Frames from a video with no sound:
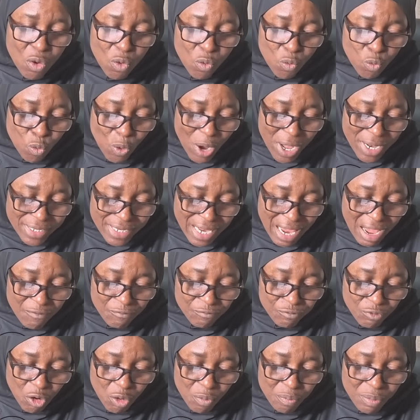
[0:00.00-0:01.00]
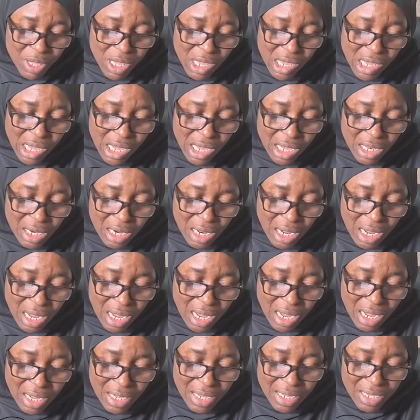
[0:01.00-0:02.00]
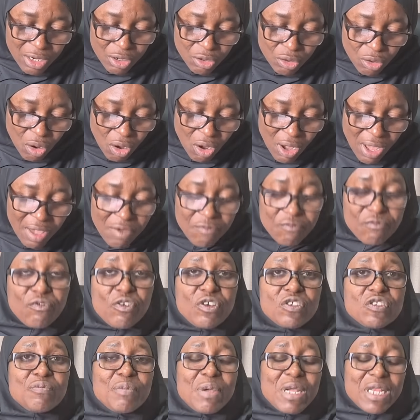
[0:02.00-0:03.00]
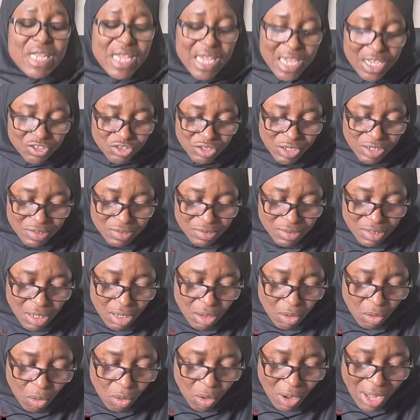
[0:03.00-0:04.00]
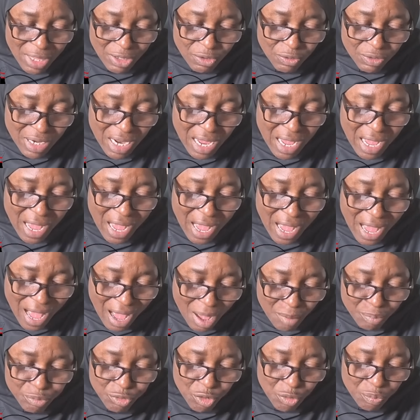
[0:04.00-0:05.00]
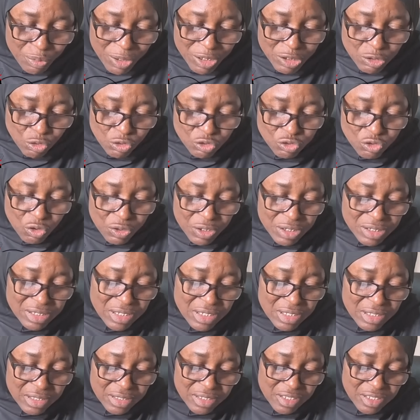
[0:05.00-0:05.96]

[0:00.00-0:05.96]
whether from a law enforcement agency or another appropriate authority,